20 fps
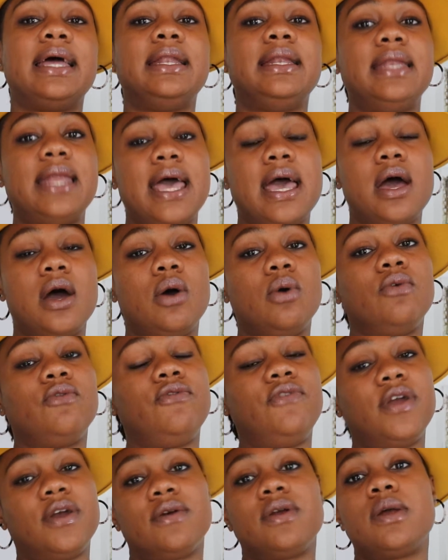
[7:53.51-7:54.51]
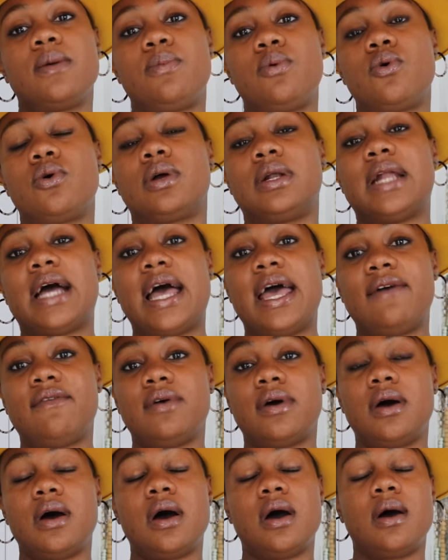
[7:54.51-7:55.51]
Now, very important, I have
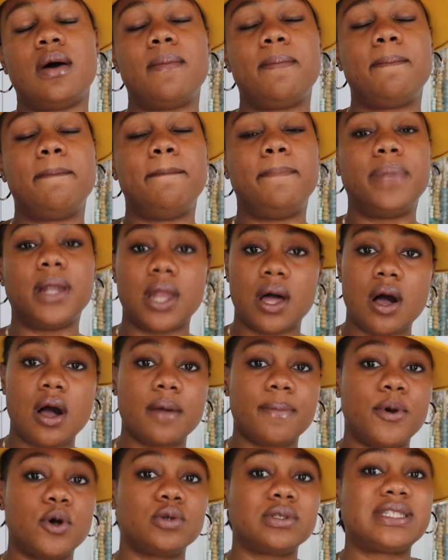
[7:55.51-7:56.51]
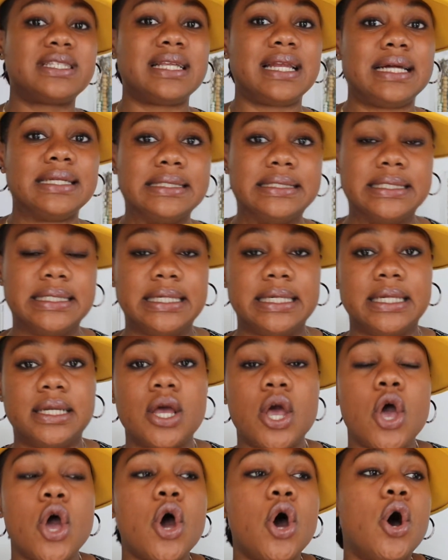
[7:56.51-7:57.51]
a blog post that I
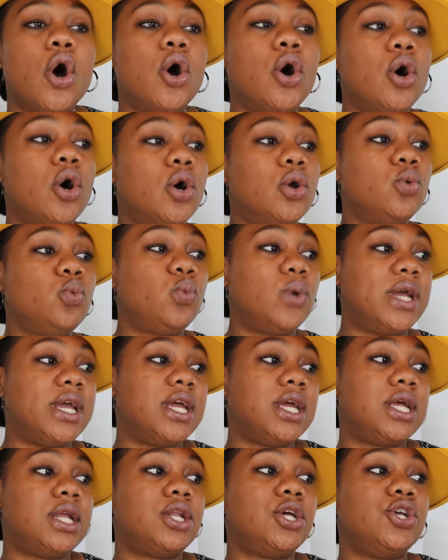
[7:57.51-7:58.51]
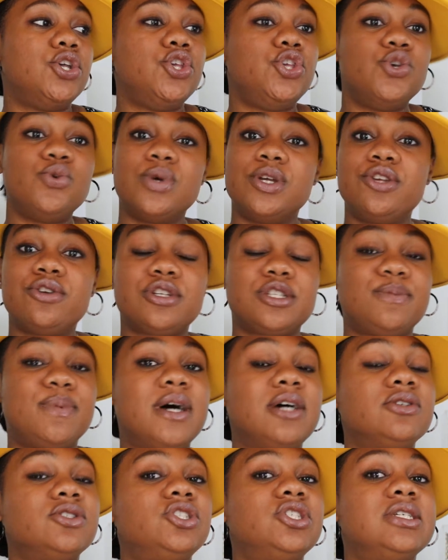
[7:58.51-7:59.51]
did on when you and your
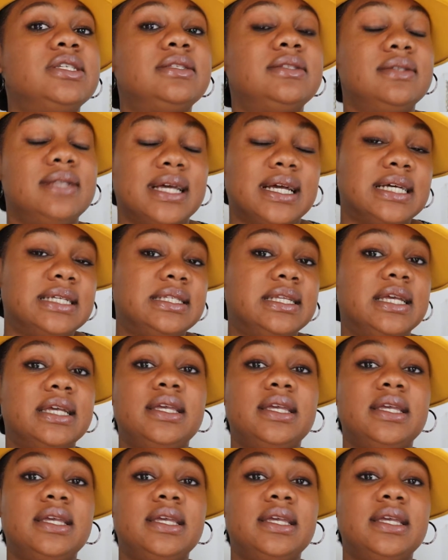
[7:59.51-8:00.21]
spouse just, like I said,